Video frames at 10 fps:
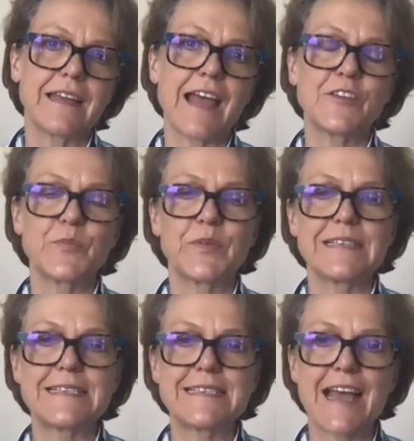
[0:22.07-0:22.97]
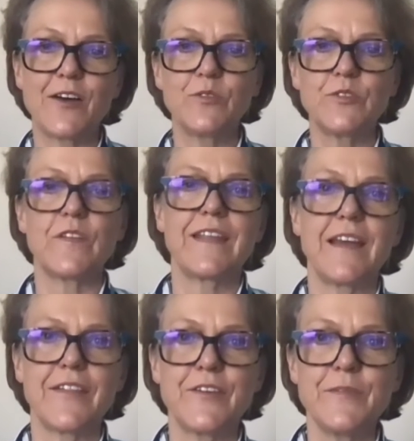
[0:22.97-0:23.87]
Gasparilla Sound on
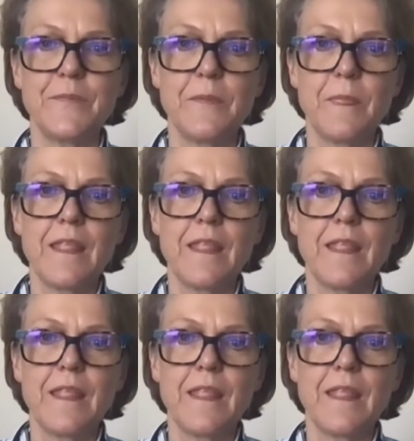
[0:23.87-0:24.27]
the other.